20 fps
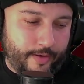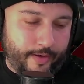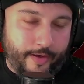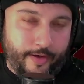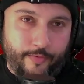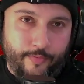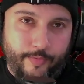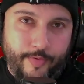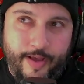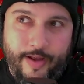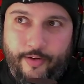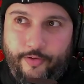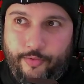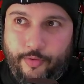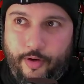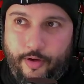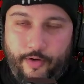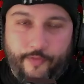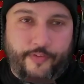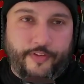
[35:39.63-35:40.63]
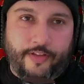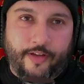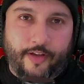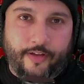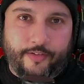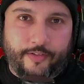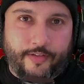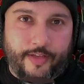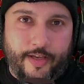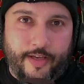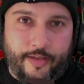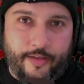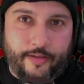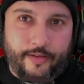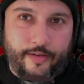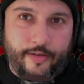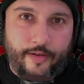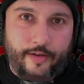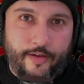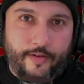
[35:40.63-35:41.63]
and we had to do $150 a day.
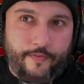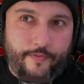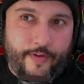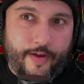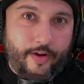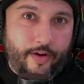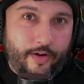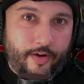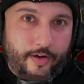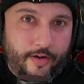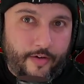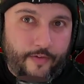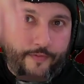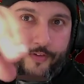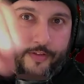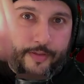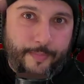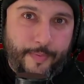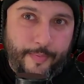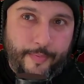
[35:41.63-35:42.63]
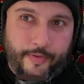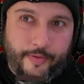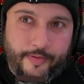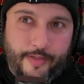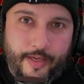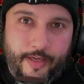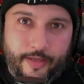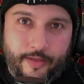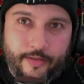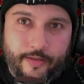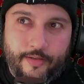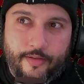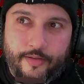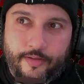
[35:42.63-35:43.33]
I call 150 people a day.